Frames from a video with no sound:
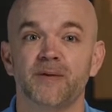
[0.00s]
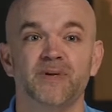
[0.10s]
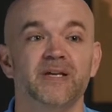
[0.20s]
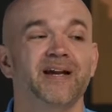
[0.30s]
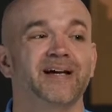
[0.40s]

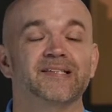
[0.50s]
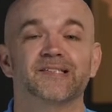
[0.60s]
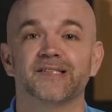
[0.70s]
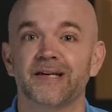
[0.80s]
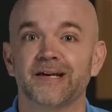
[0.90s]
Maybe he got
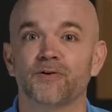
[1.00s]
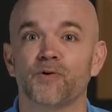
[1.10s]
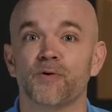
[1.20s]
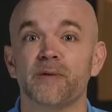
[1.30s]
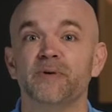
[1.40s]

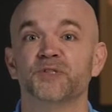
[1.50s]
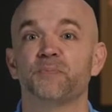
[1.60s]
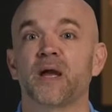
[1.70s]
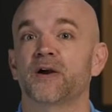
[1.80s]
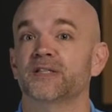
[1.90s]
sick, or maybe his
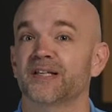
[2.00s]
parents